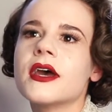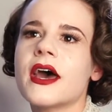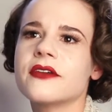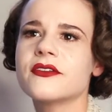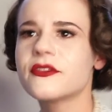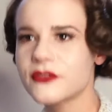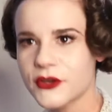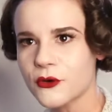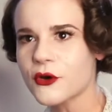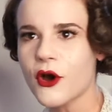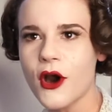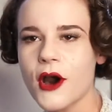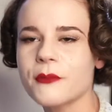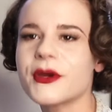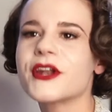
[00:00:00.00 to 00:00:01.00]
and then they'll
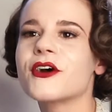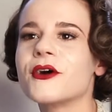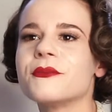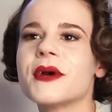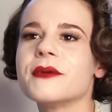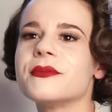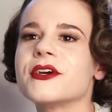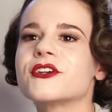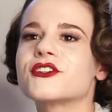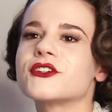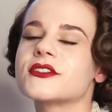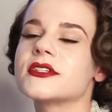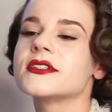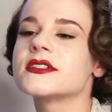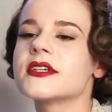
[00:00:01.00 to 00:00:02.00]
comment on my
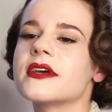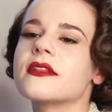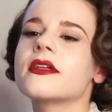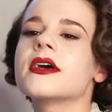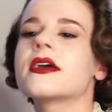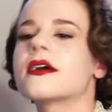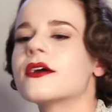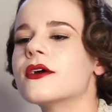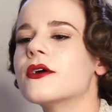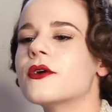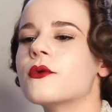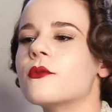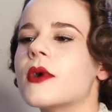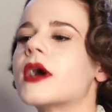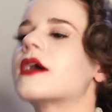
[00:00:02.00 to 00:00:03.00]
pictures and say like,
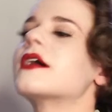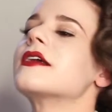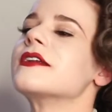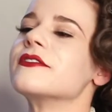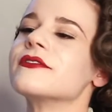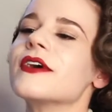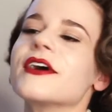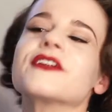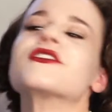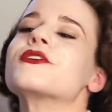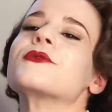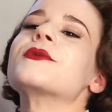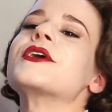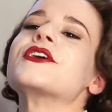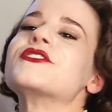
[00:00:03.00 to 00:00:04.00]
what kind of
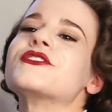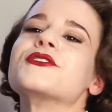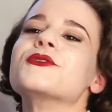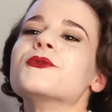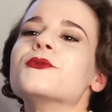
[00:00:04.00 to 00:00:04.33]
underwear do you